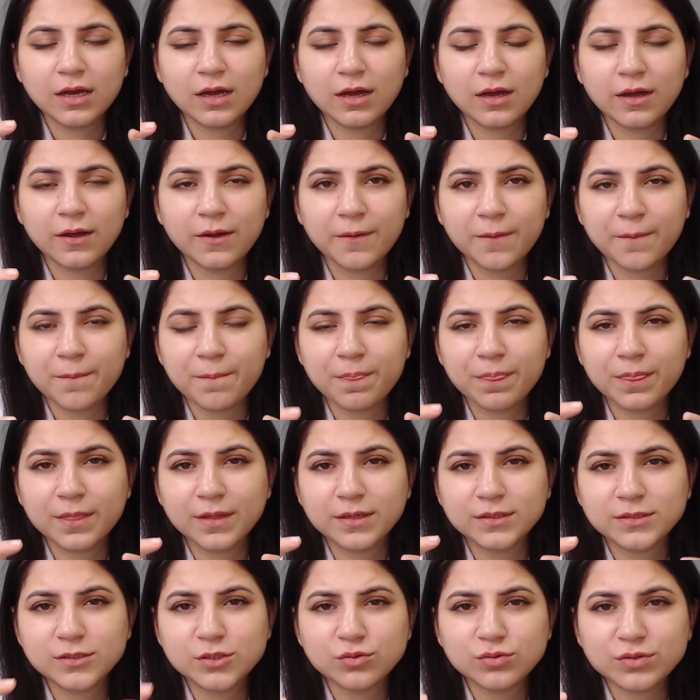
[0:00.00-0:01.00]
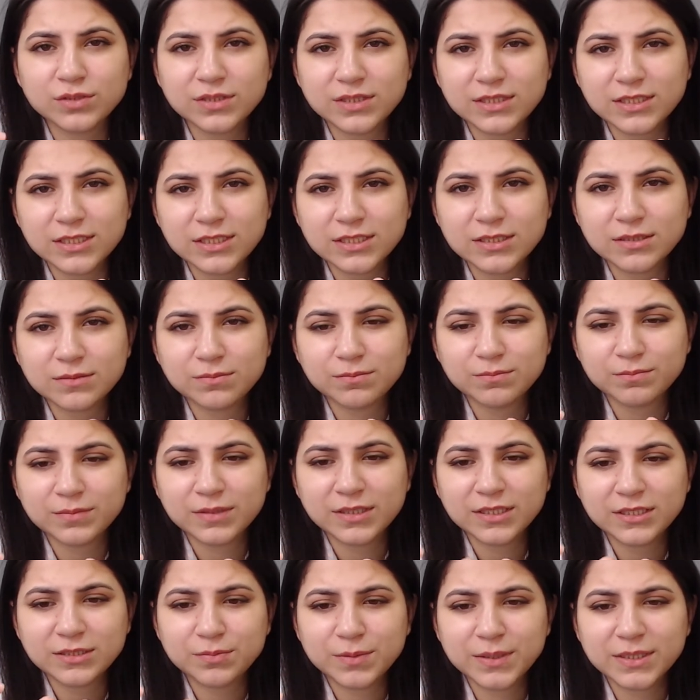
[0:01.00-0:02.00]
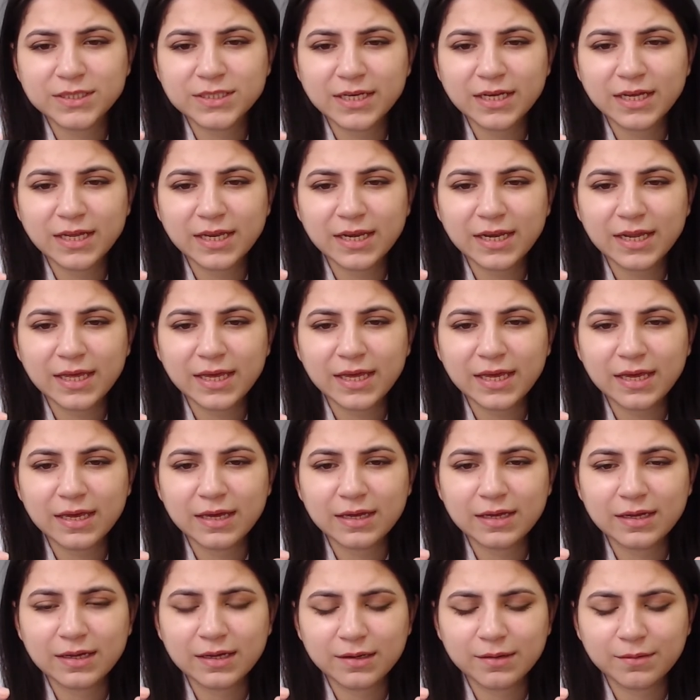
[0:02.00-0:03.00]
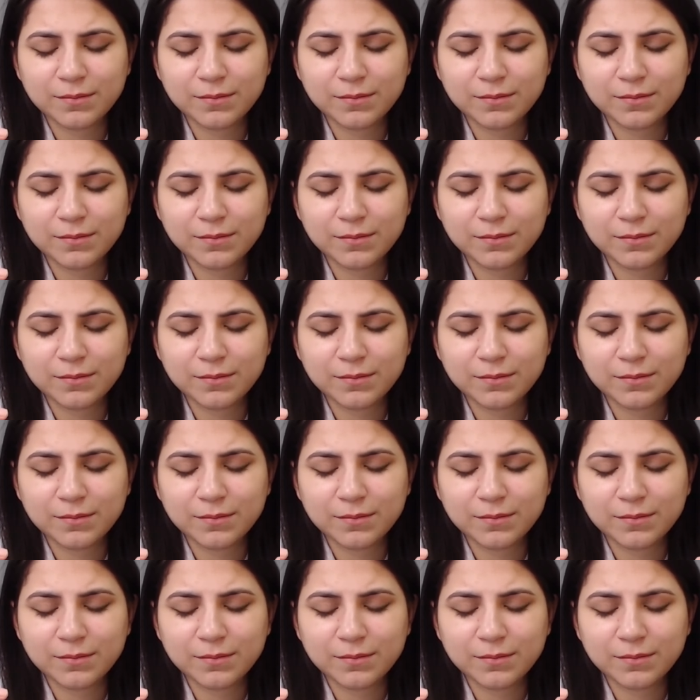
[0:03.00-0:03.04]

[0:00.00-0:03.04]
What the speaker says: So this basically